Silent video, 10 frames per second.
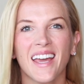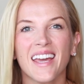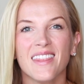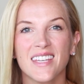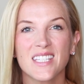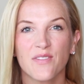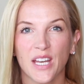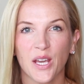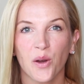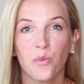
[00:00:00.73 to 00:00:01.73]
In this
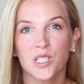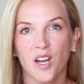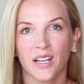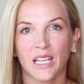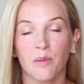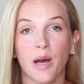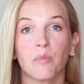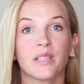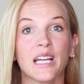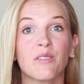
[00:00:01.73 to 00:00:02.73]
video, we're talking
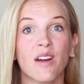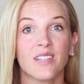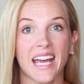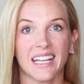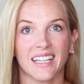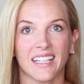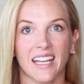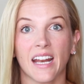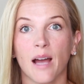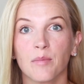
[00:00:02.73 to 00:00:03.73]
about playground etiquette,
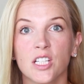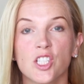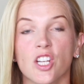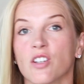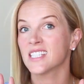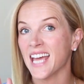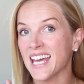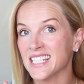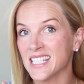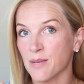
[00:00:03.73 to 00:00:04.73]
and I'm going to share
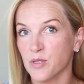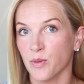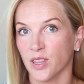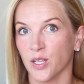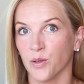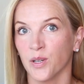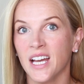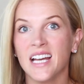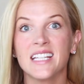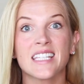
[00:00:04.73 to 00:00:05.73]
10 tips with you
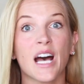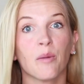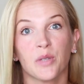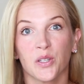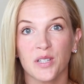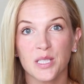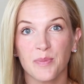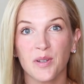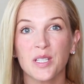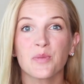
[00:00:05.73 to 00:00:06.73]
to help your
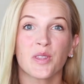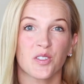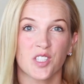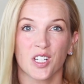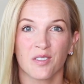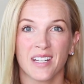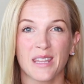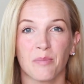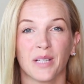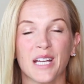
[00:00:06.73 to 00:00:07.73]
experience with your children at
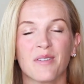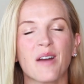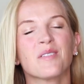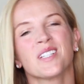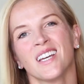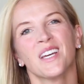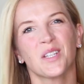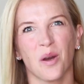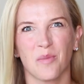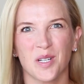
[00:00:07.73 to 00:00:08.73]
the playground
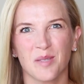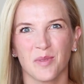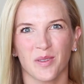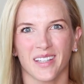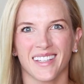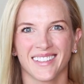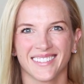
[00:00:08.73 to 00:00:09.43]
go more smoothly.